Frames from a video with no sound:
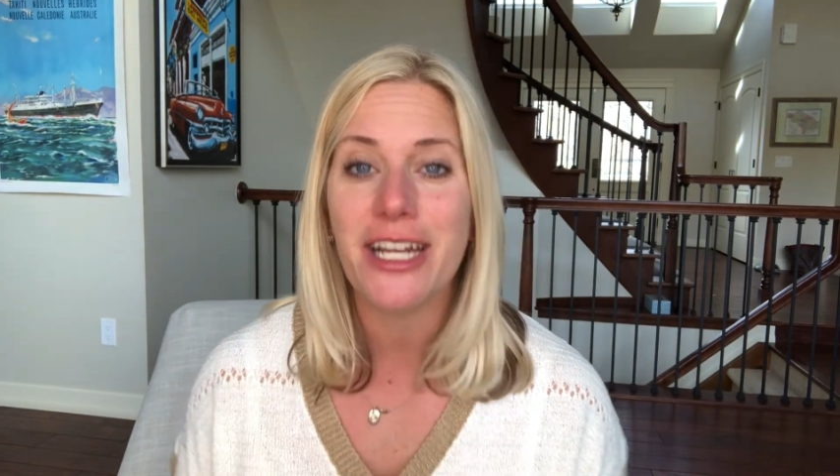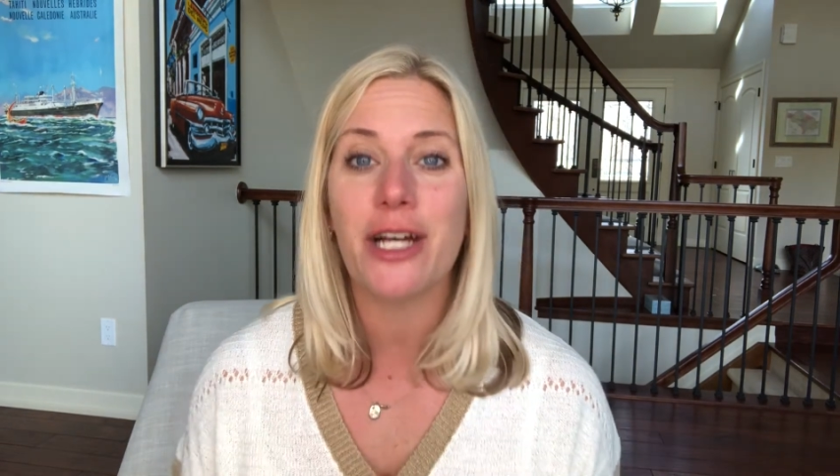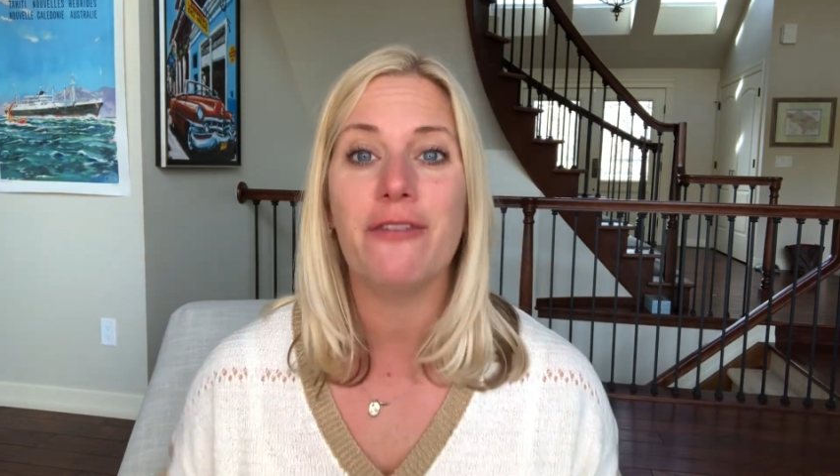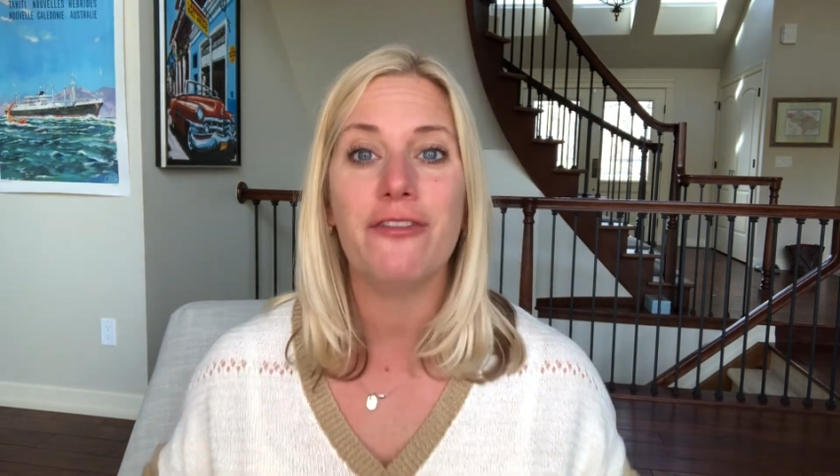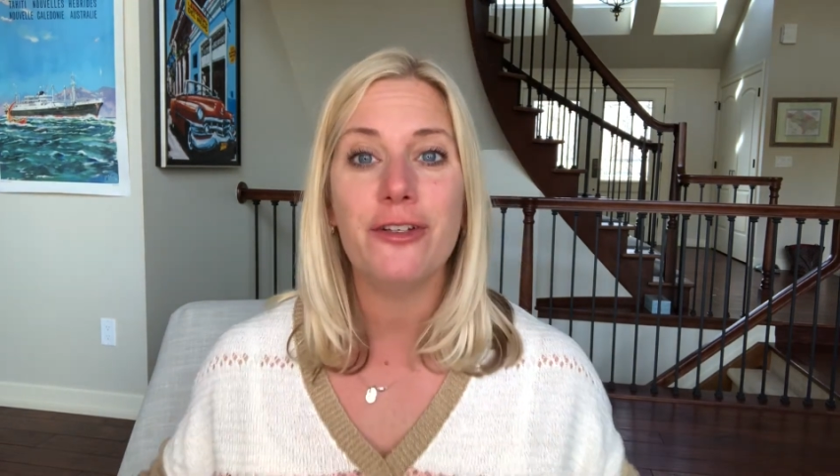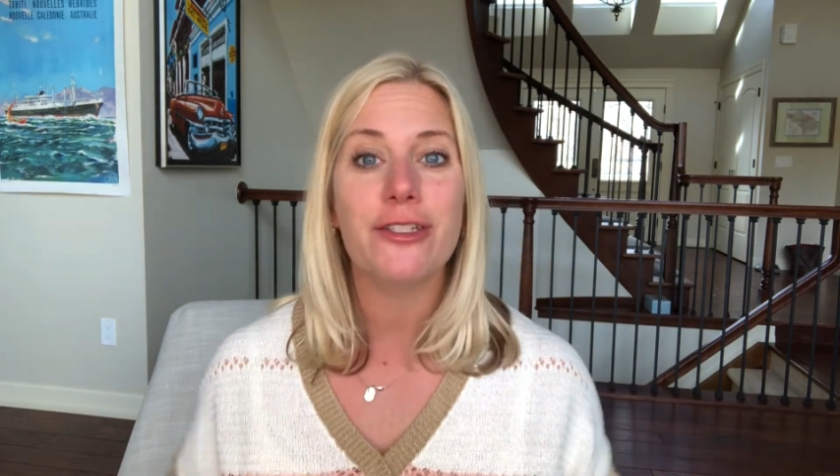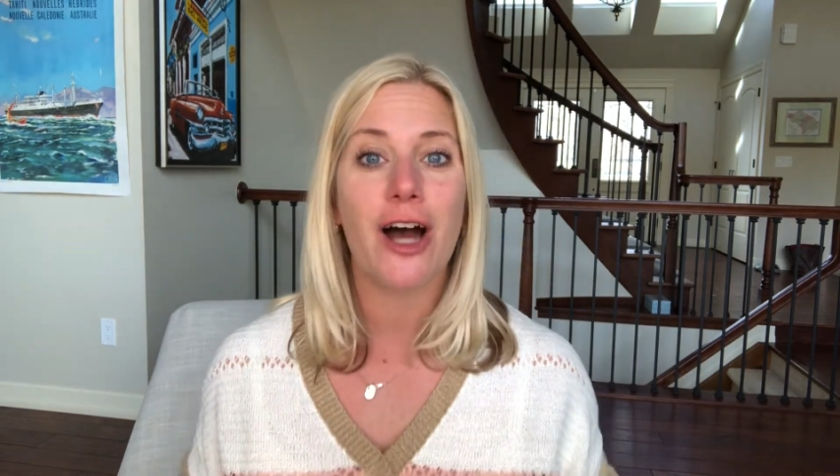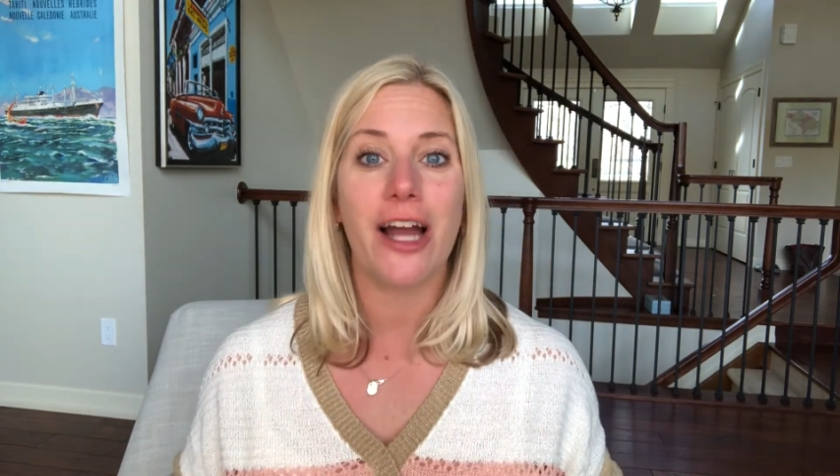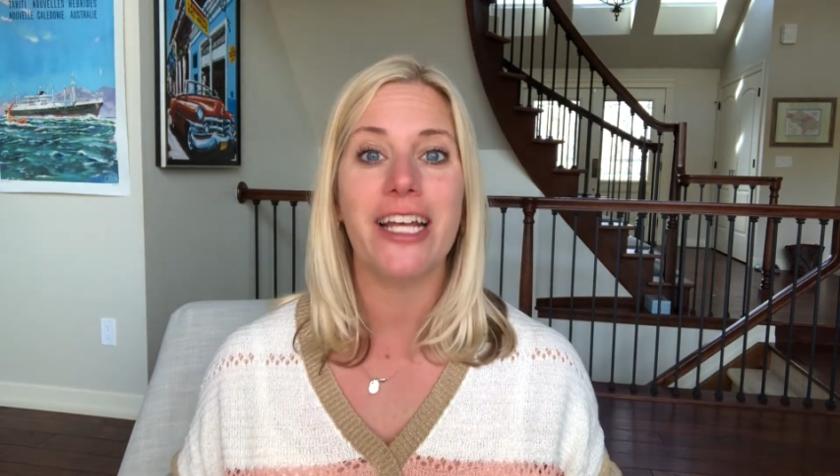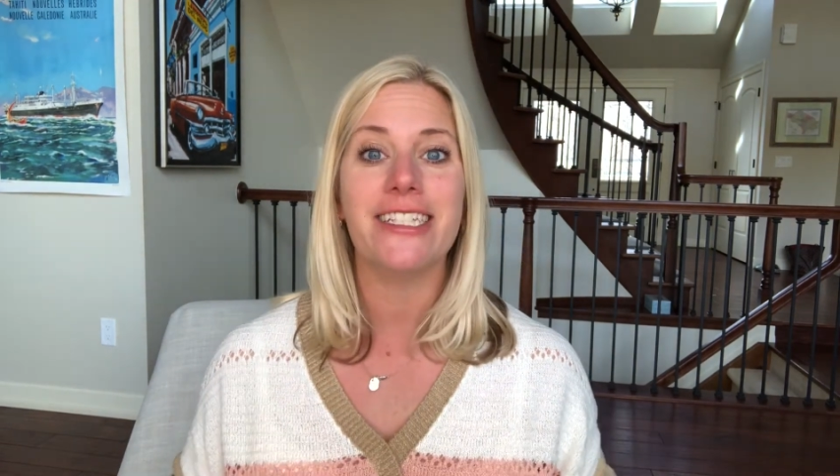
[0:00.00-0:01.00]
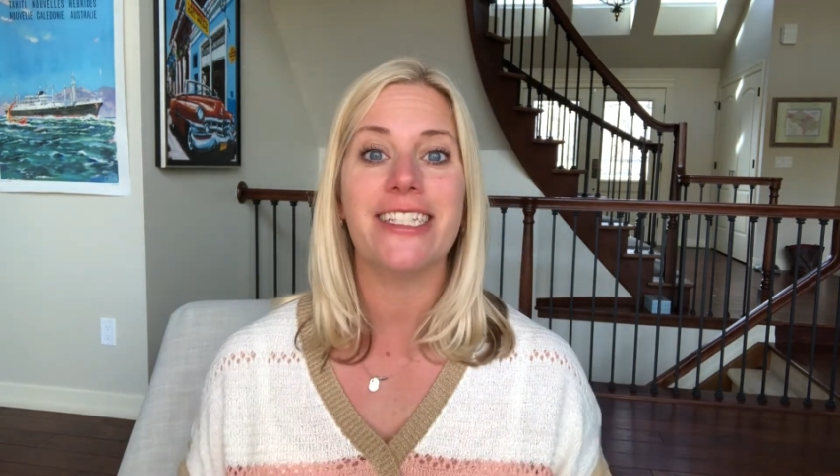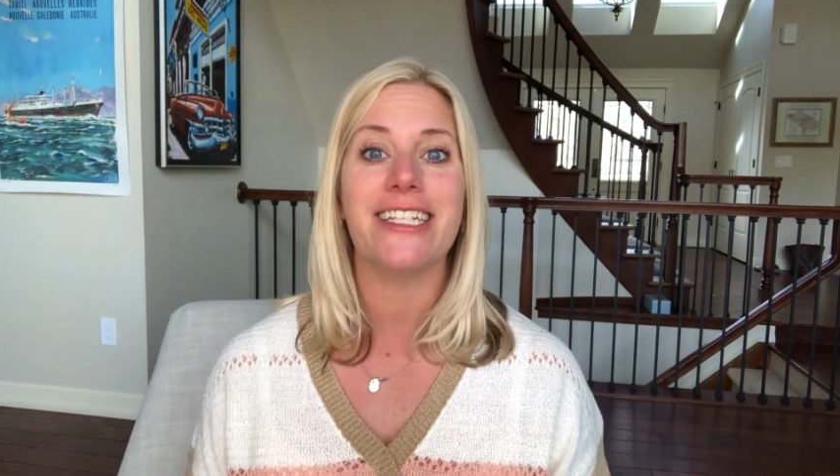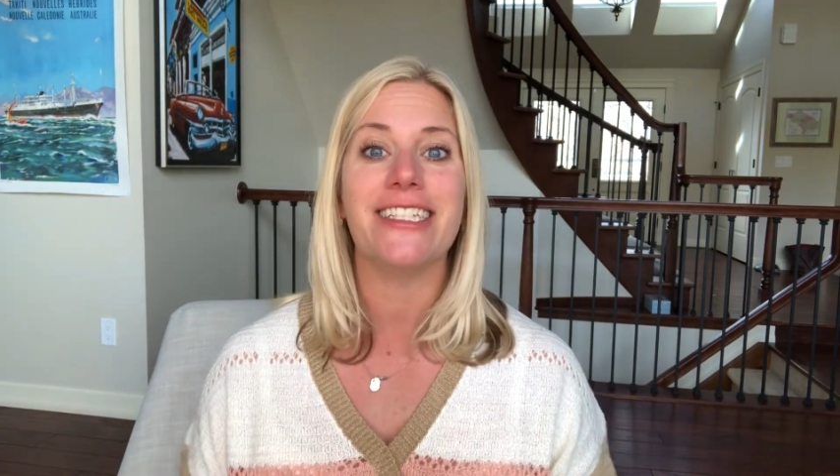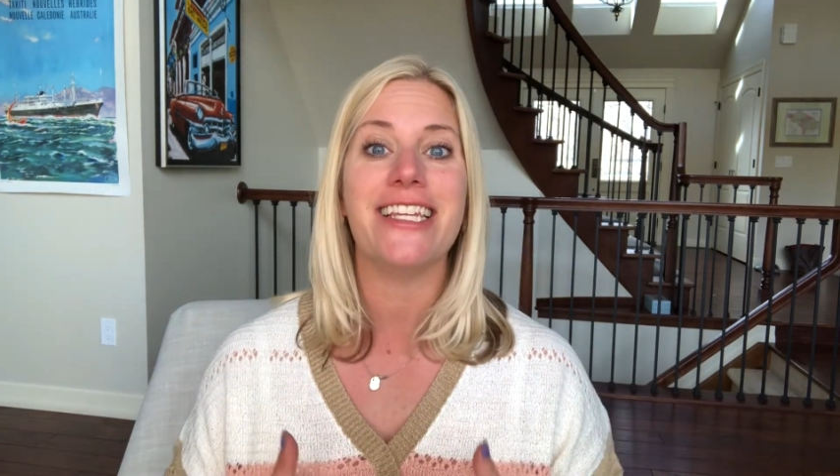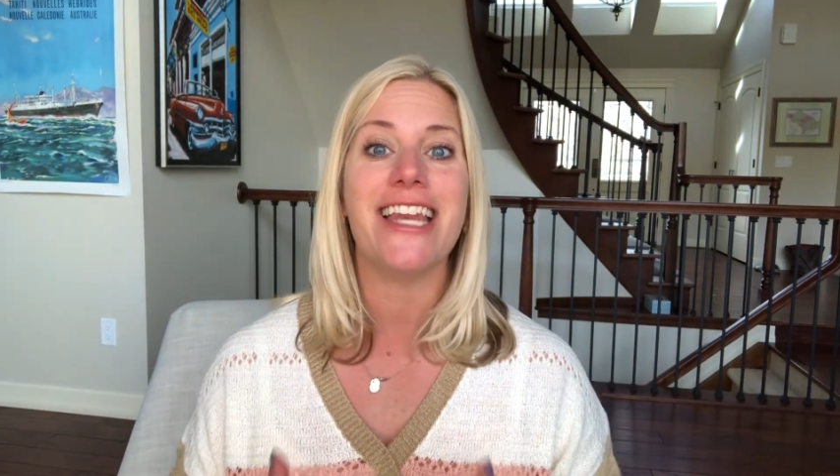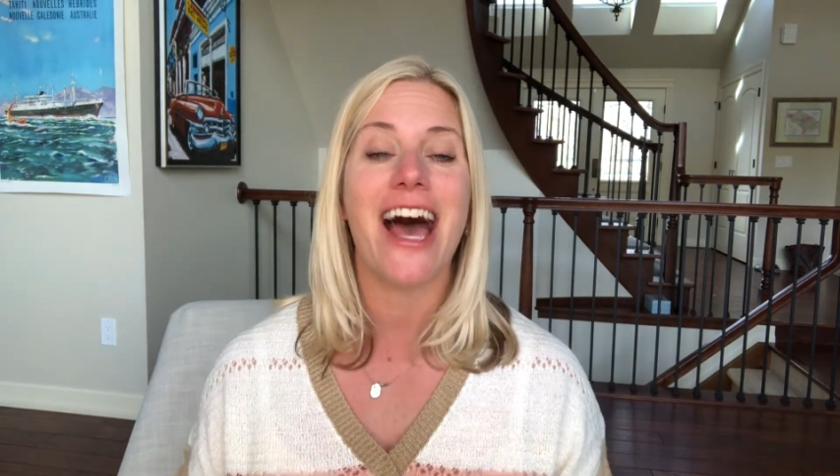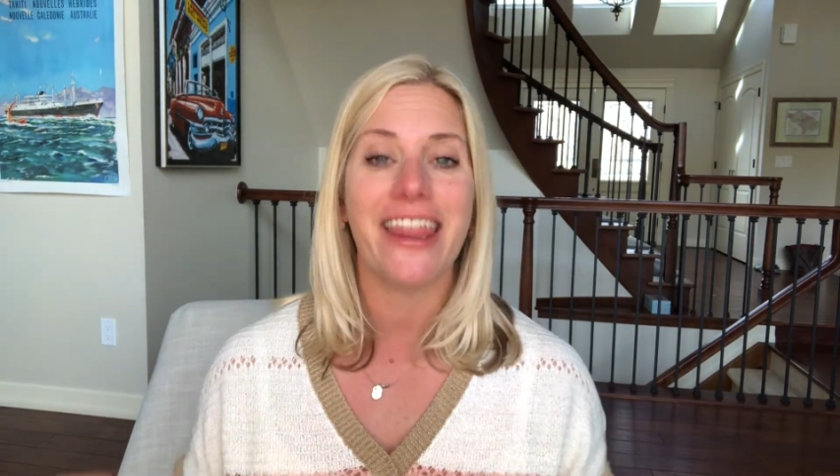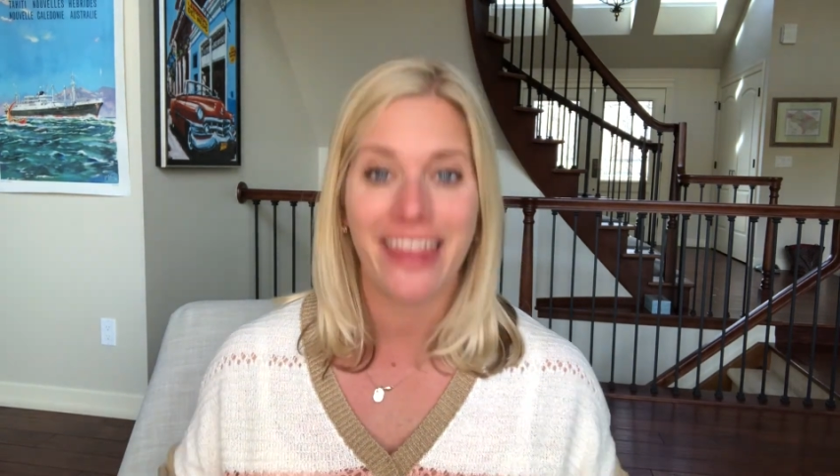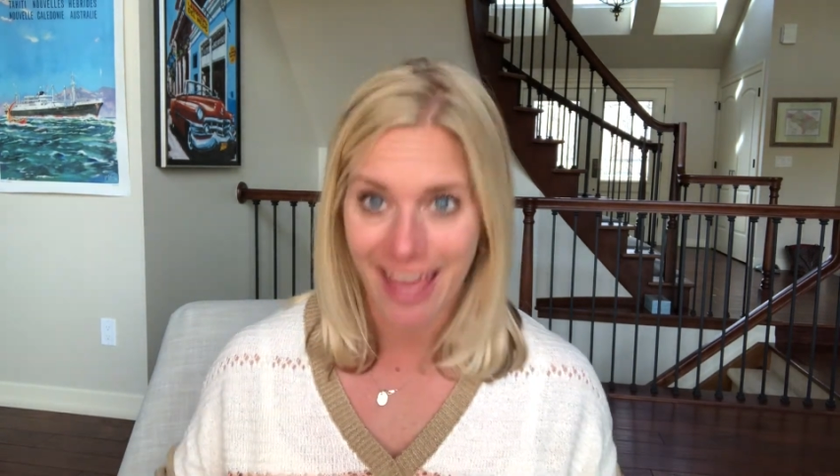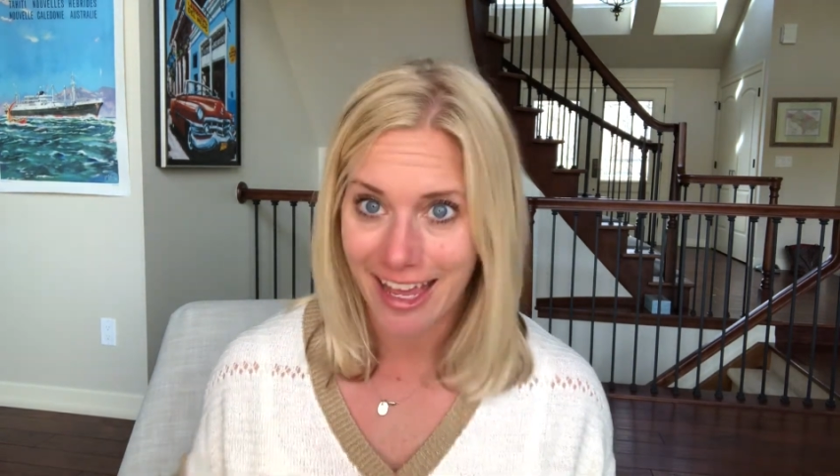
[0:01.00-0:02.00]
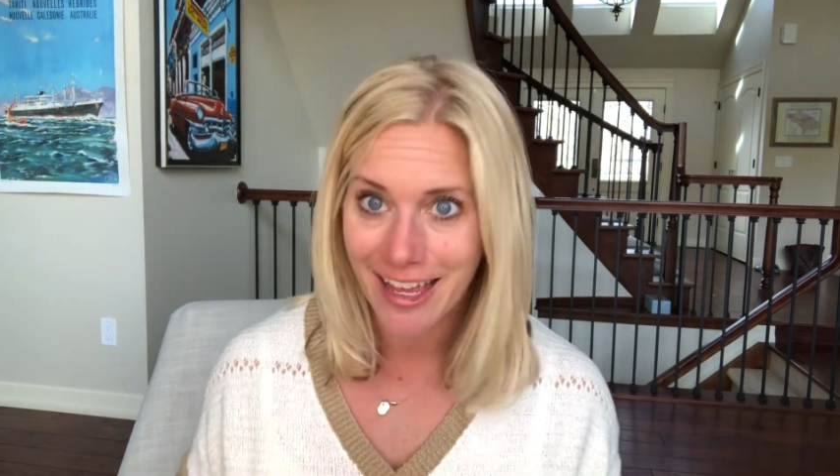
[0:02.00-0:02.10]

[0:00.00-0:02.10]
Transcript: And a confused audience does nothing,